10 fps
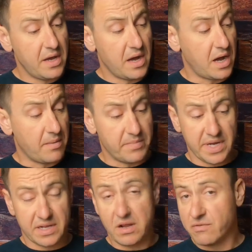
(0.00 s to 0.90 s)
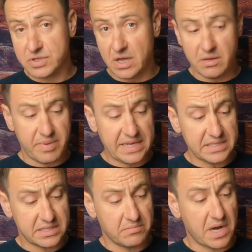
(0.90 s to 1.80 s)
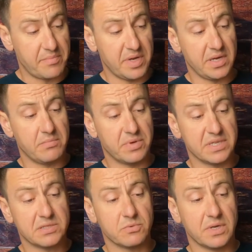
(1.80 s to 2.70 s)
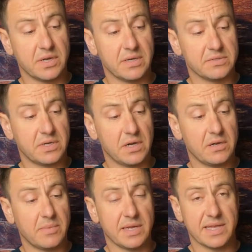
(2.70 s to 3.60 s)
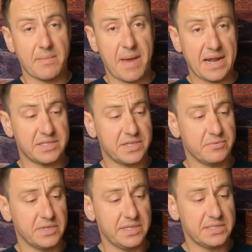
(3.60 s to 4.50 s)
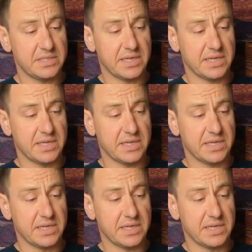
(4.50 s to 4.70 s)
It covers all the bases in my opinion, but this is what I was talking about, that magazine release.